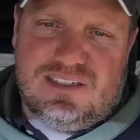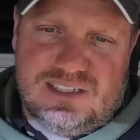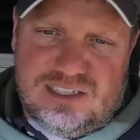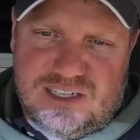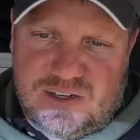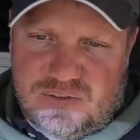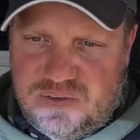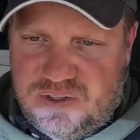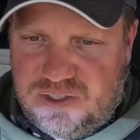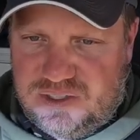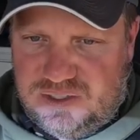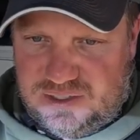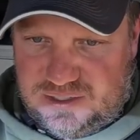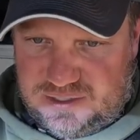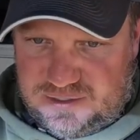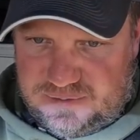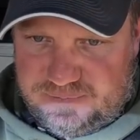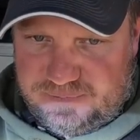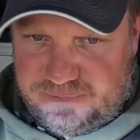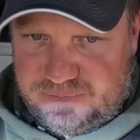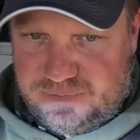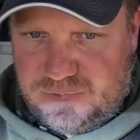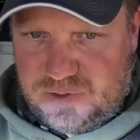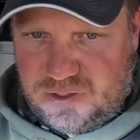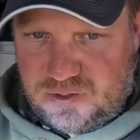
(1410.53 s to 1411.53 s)
differently
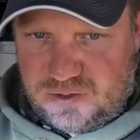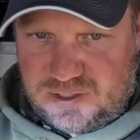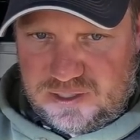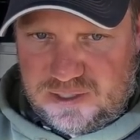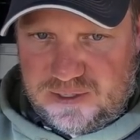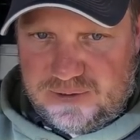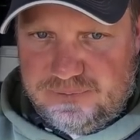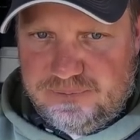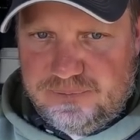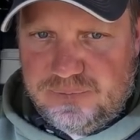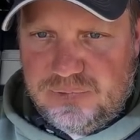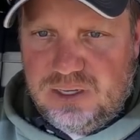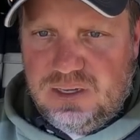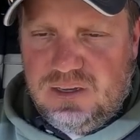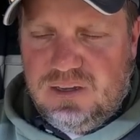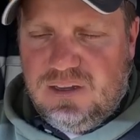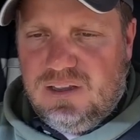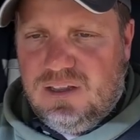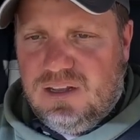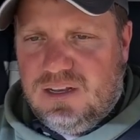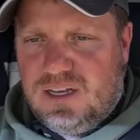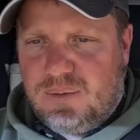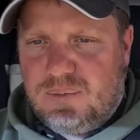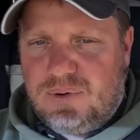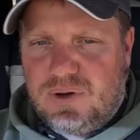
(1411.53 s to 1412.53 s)
okay?
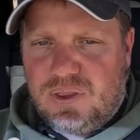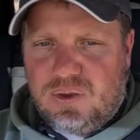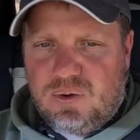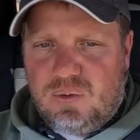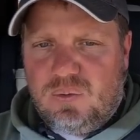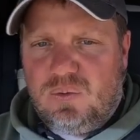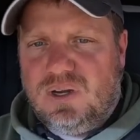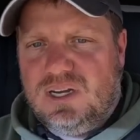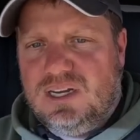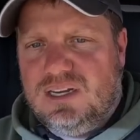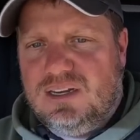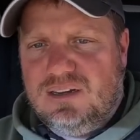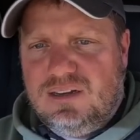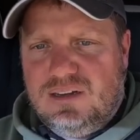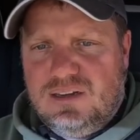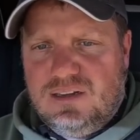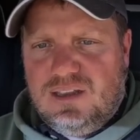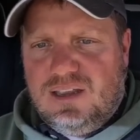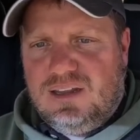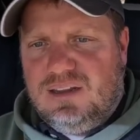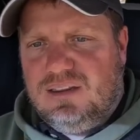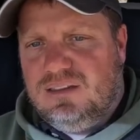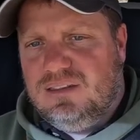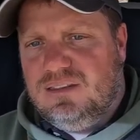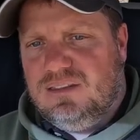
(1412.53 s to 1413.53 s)
Number three,
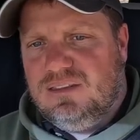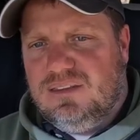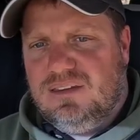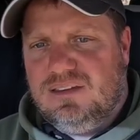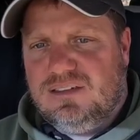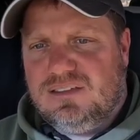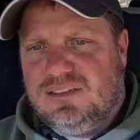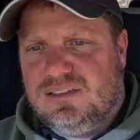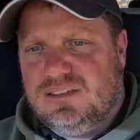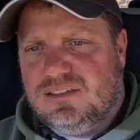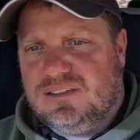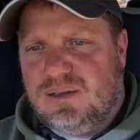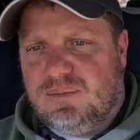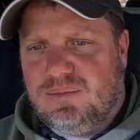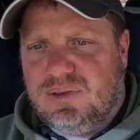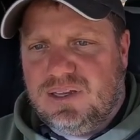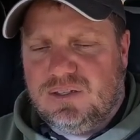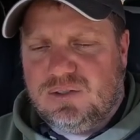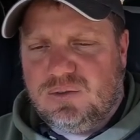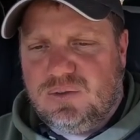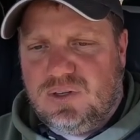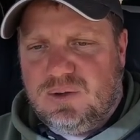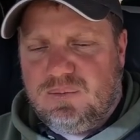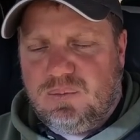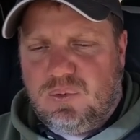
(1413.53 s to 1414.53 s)
and this is something
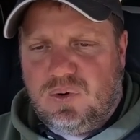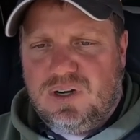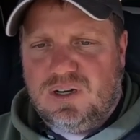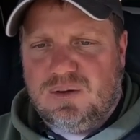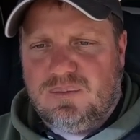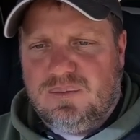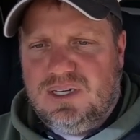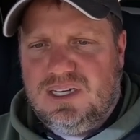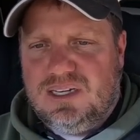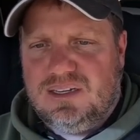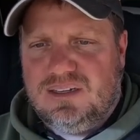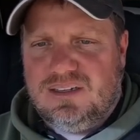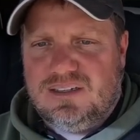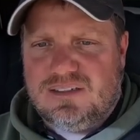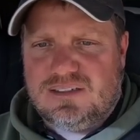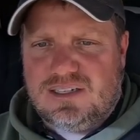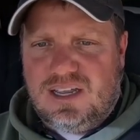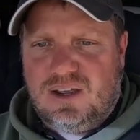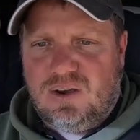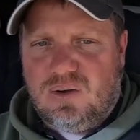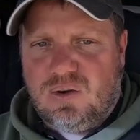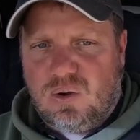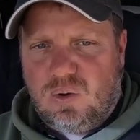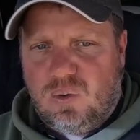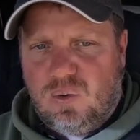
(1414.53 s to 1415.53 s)
that's really important to me, is
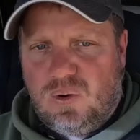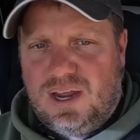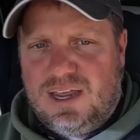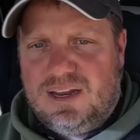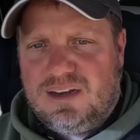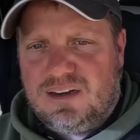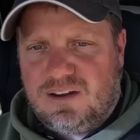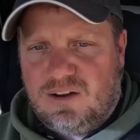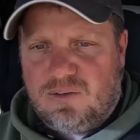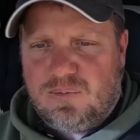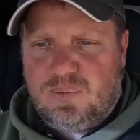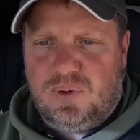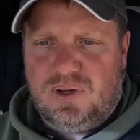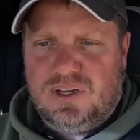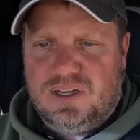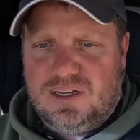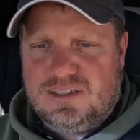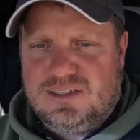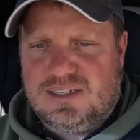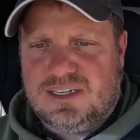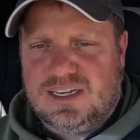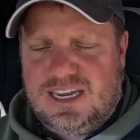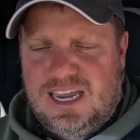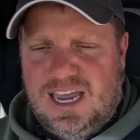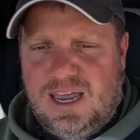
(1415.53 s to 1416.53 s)
how quiet and comfortable it
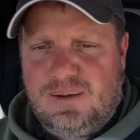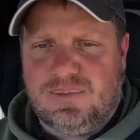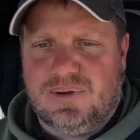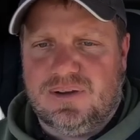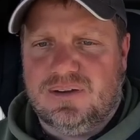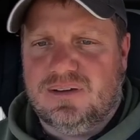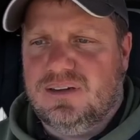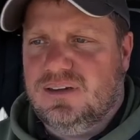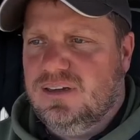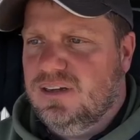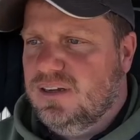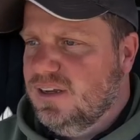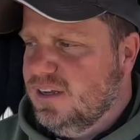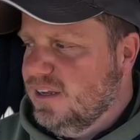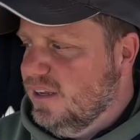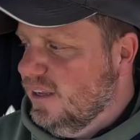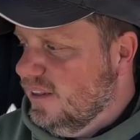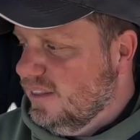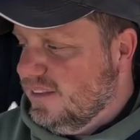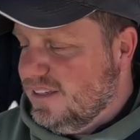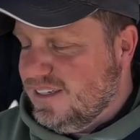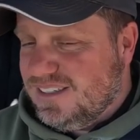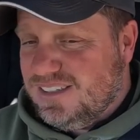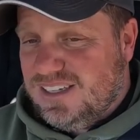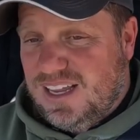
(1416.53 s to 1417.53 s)
is in the cabin.
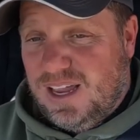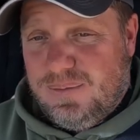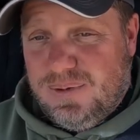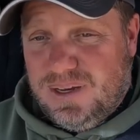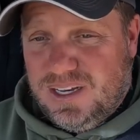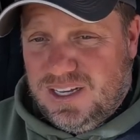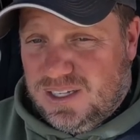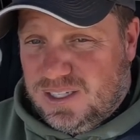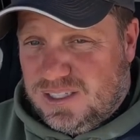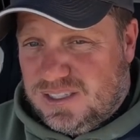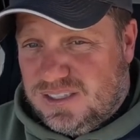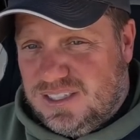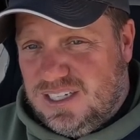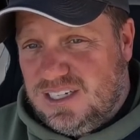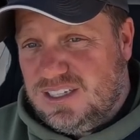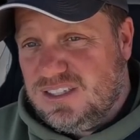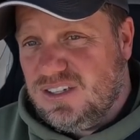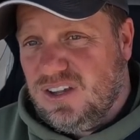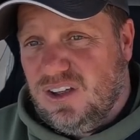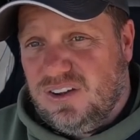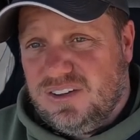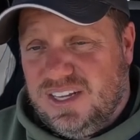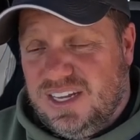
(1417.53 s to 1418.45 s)
This, I've been in the seats all